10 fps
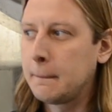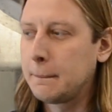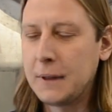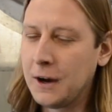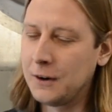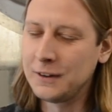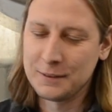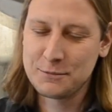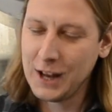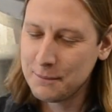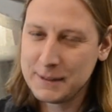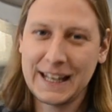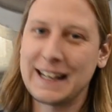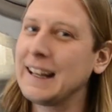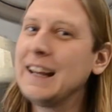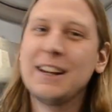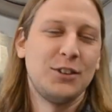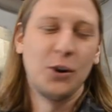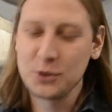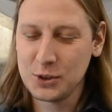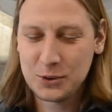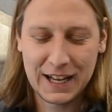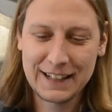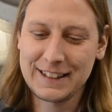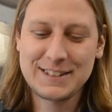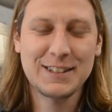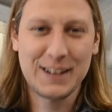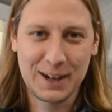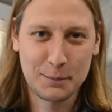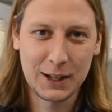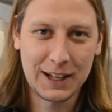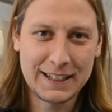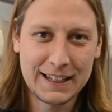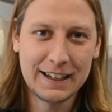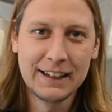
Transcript: No, I'm kidding. Don't do that. That's a terrible idea.